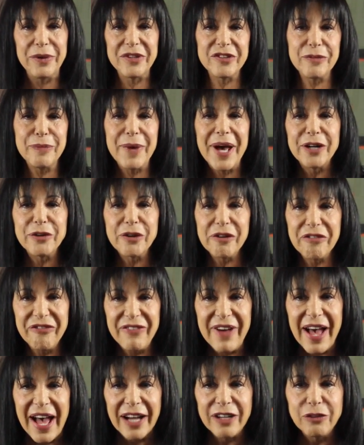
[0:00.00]
As a matter of
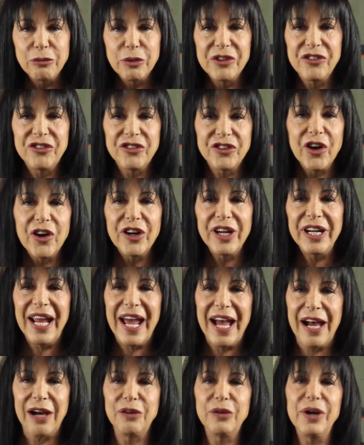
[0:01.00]
fact, what
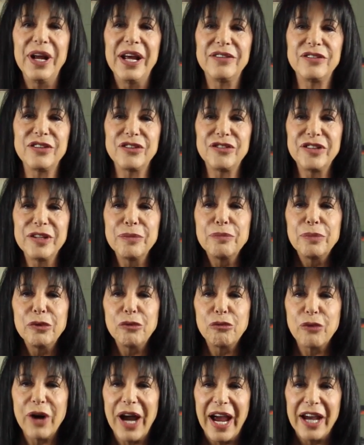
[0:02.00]
started out as a
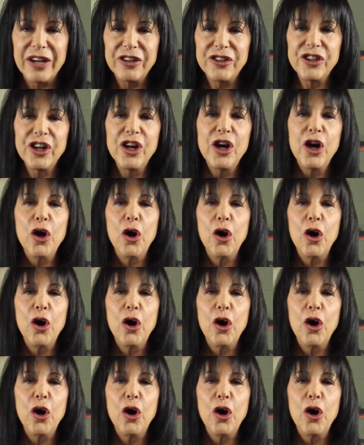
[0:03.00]
simple rash